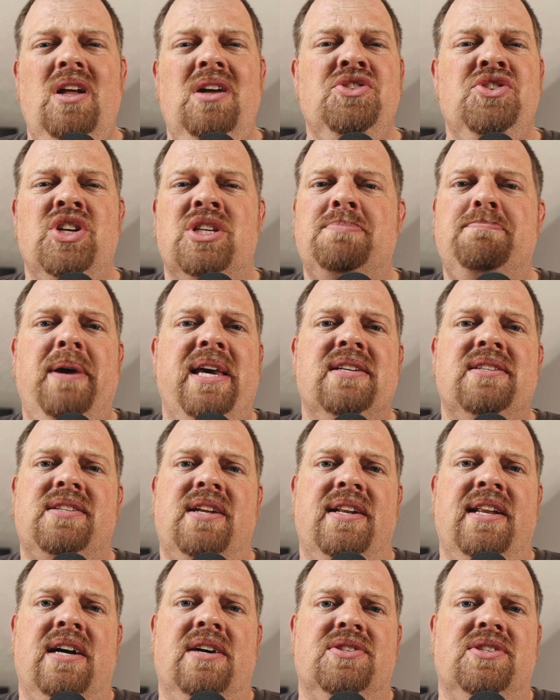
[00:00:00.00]
Just based
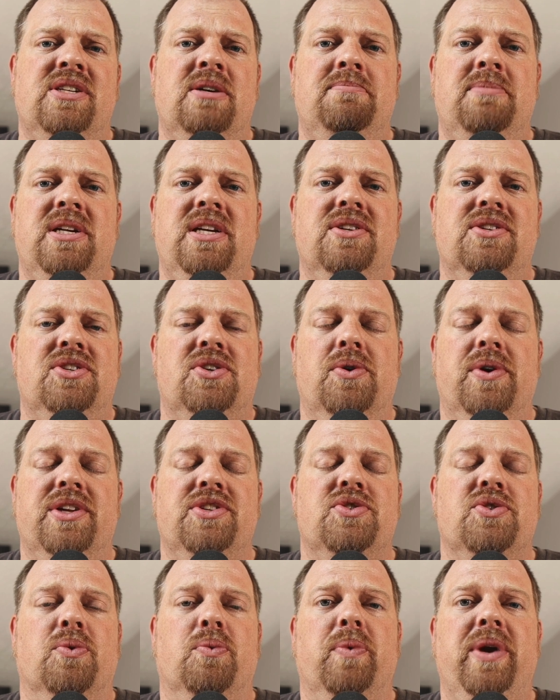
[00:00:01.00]
on how somebody is
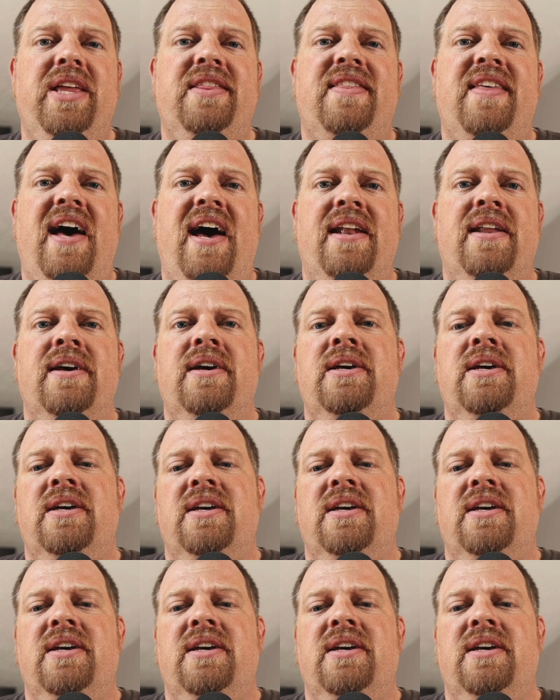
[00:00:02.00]
going to read that.